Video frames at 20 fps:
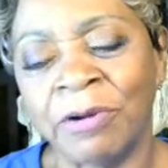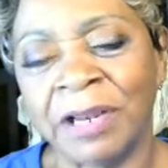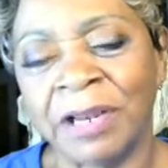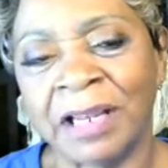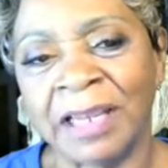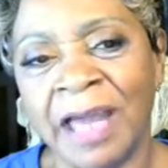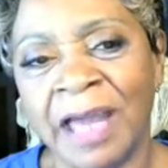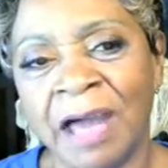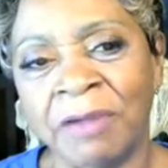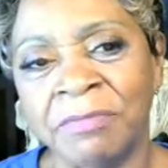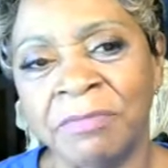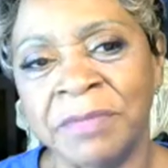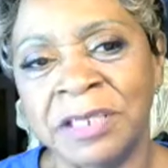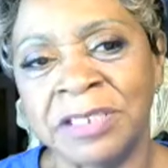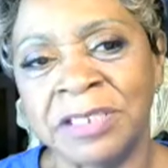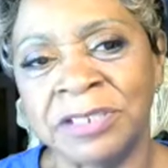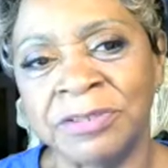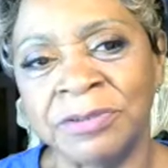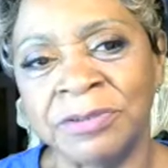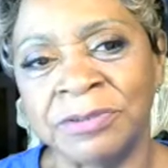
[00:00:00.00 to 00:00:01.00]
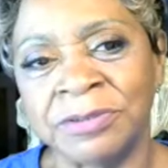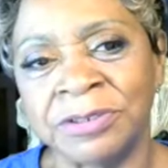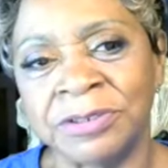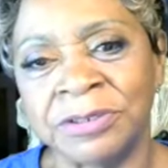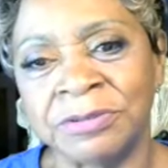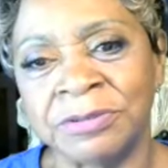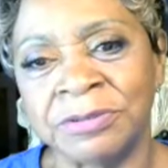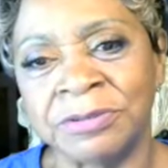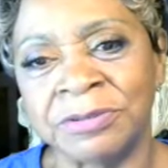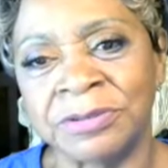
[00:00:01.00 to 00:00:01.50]
the Lord allowed me to,
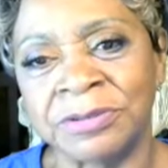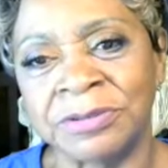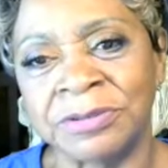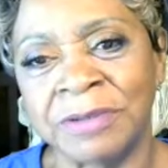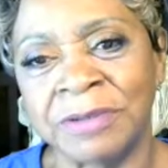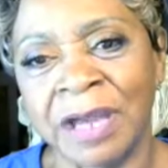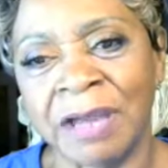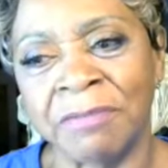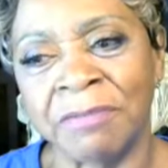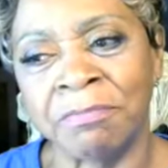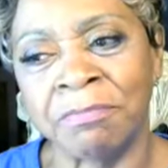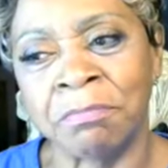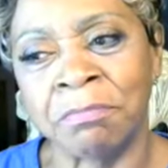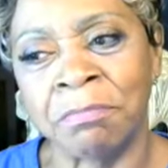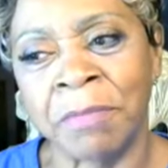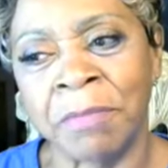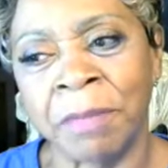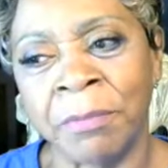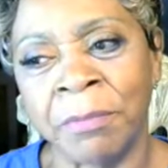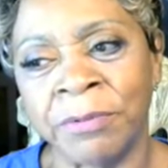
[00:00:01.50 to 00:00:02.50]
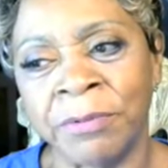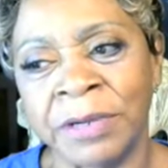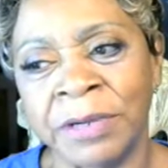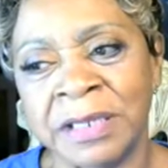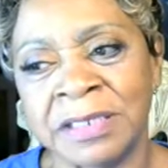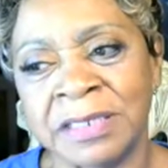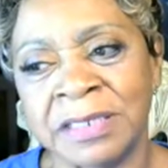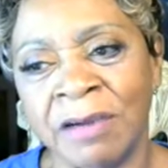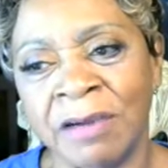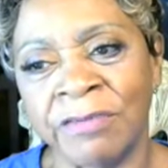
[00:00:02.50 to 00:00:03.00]
to, to have
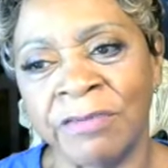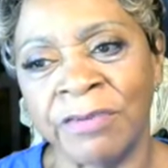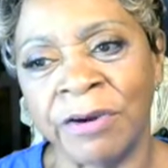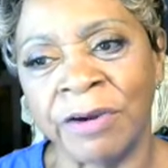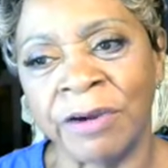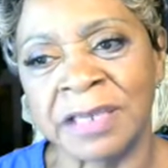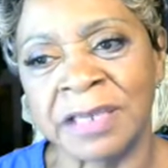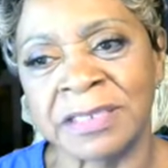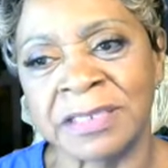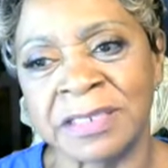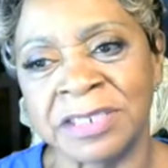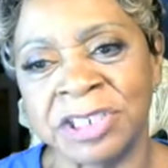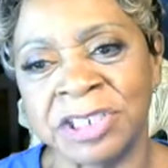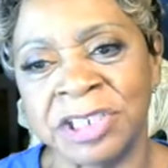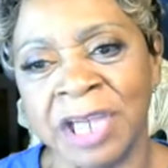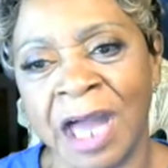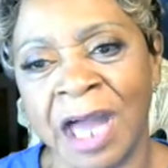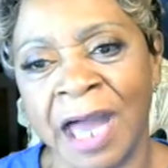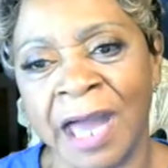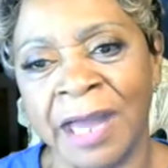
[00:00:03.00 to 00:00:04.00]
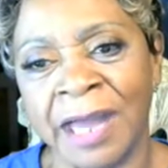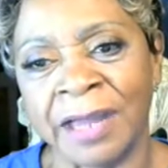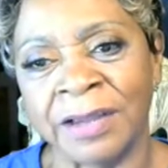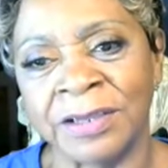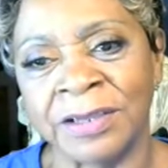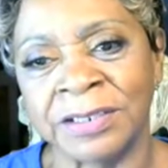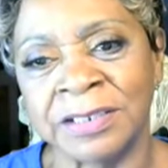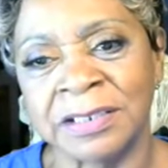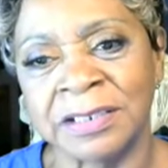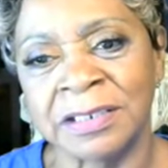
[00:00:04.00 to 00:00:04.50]
memories of her as a
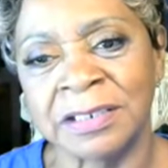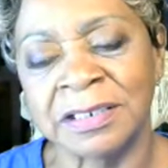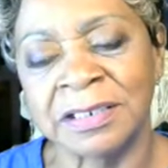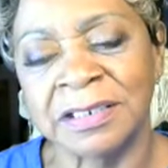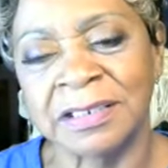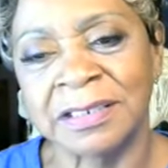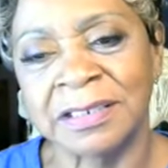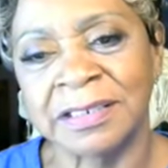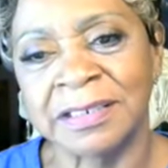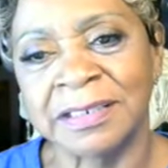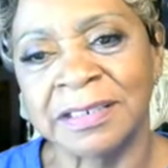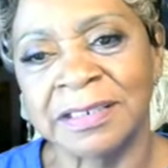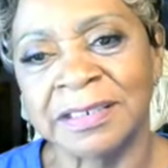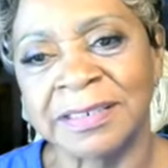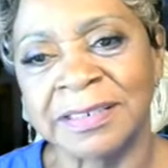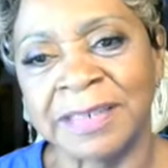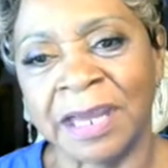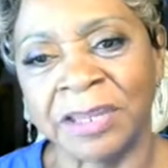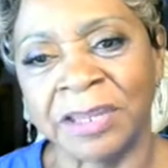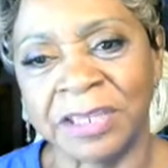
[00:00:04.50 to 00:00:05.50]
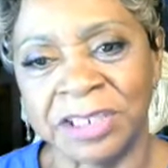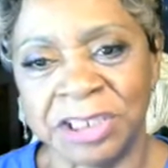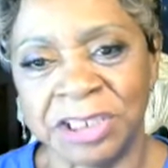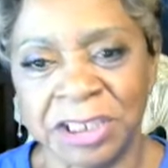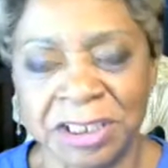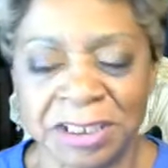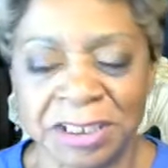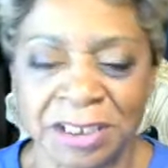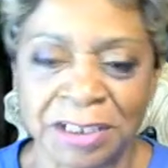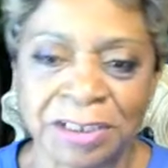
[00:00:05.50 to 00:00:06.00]
child. Now
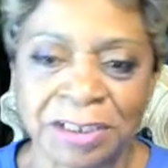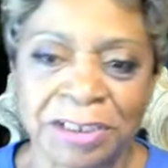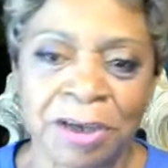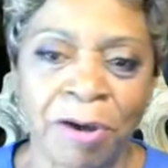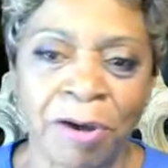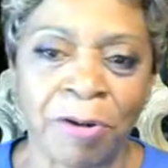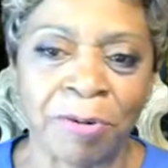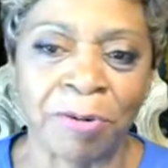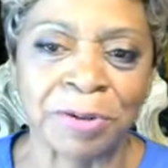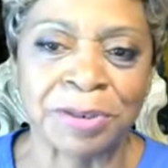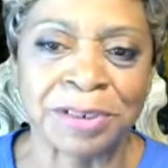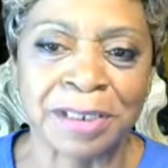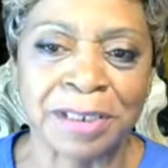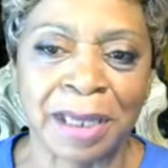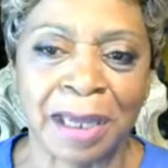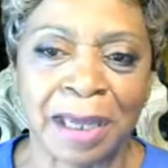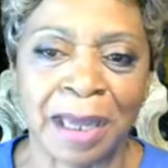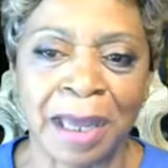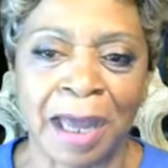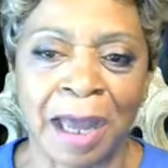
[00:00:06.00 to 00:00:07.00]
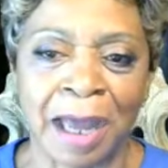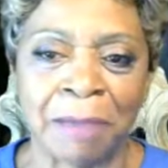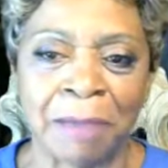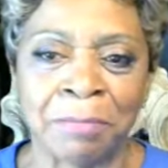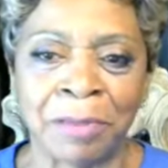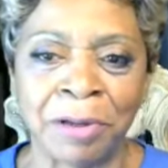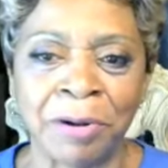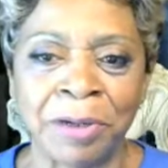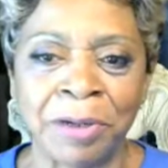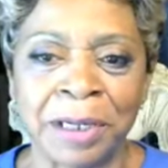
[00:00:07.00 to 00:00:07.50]
that she's an adult,
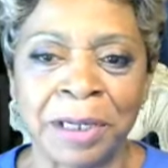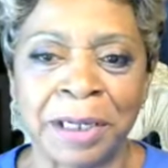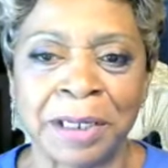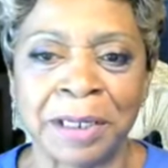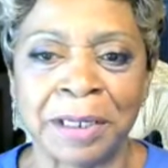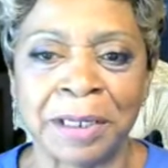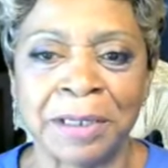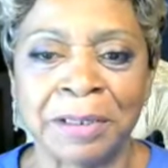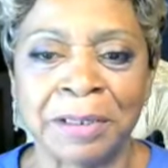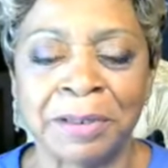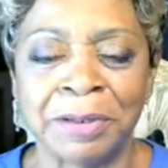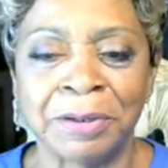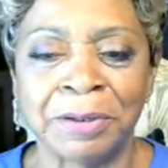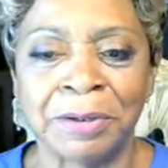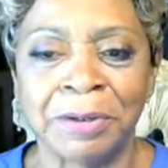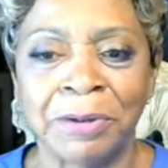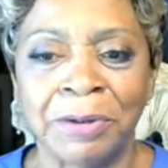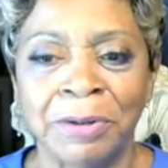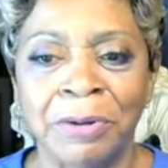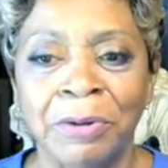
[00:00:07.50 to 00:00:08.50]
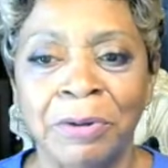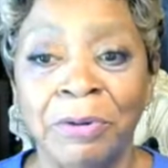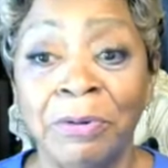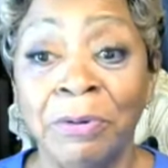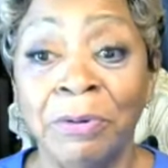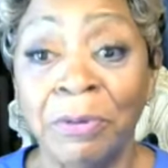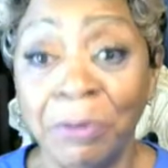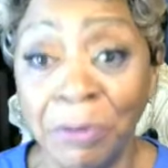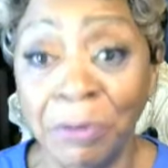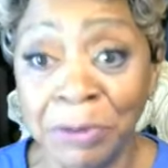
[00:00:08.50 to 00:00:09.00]
I'm learning
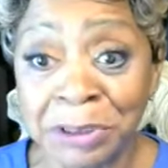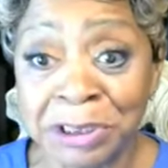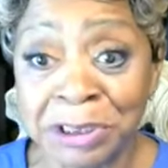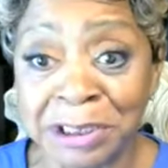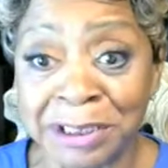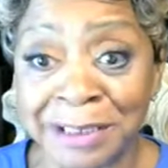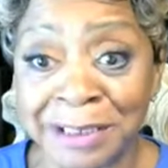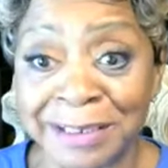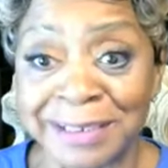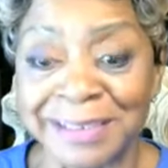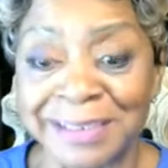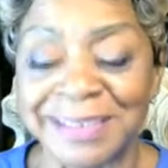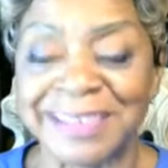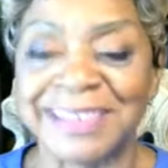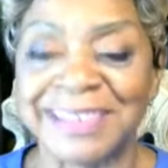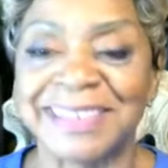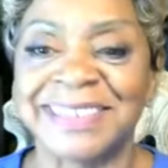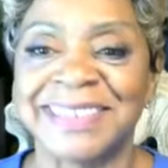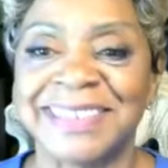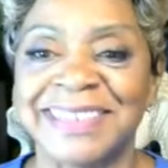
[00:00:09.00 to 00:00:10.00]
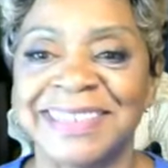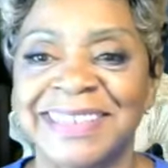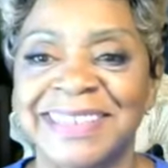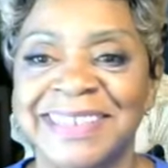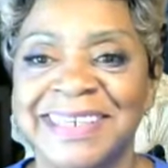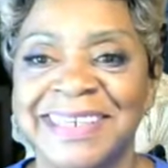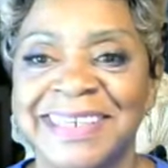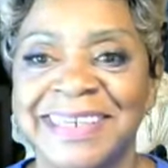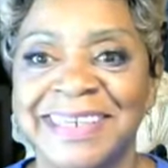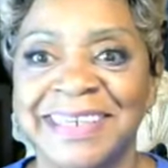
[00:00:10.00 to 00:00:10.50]
who she is,
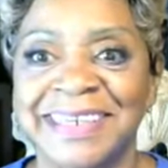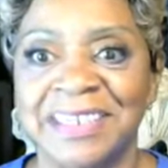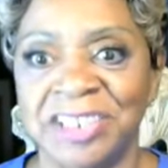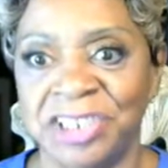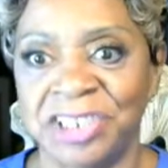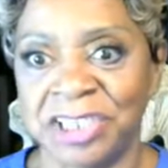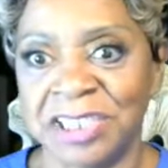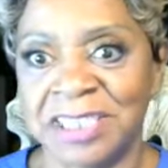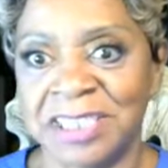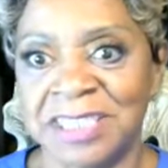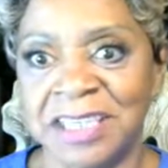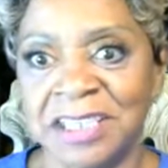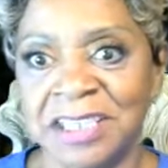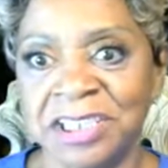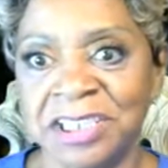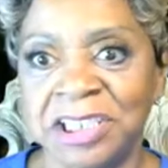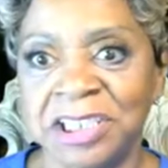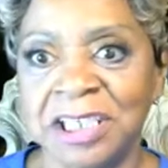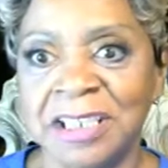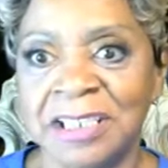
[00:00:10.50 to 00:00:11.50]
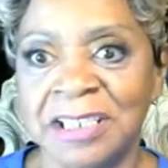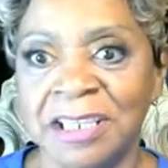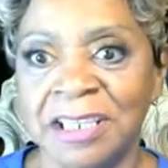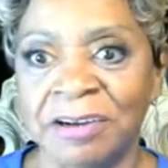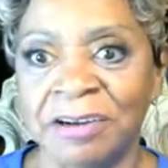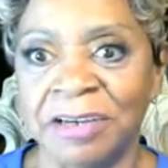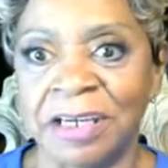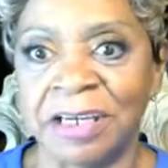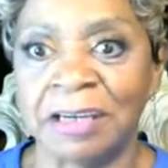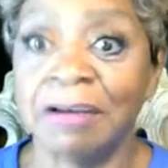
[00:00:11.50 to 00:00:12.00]
just as
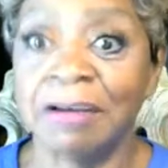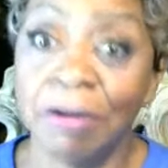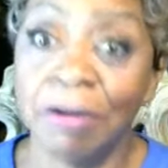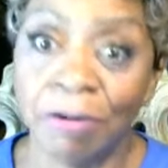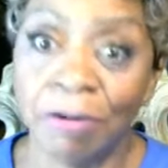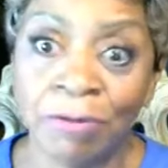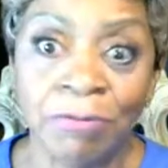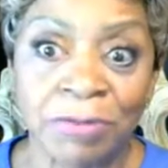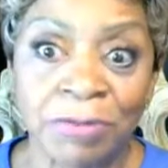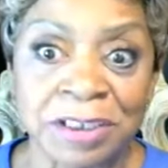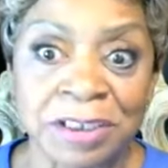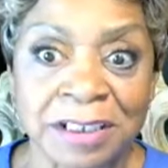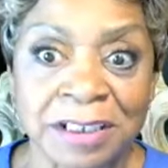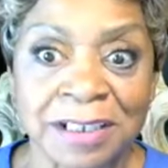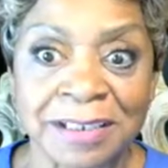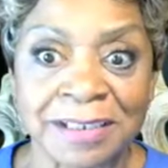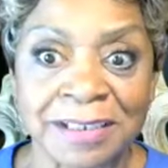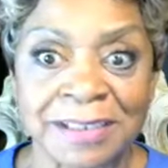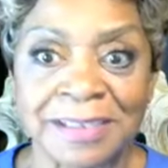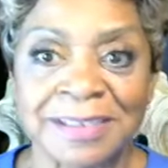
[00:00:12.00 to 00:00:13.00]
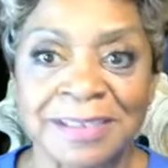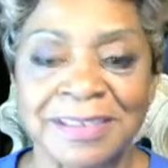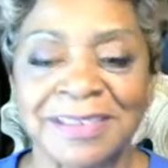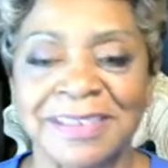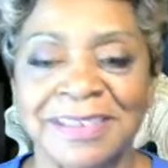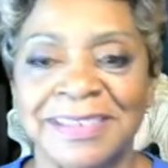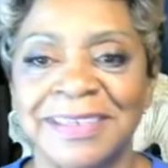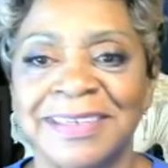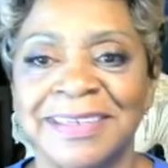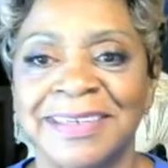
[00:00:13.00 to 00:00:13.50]
she's learning who she
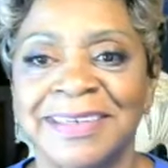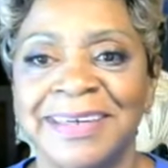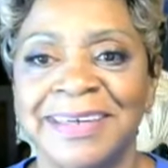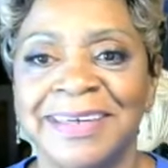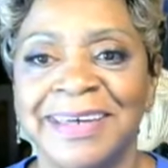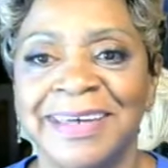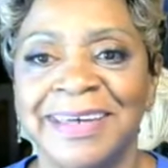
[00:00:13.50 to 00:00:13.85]
is.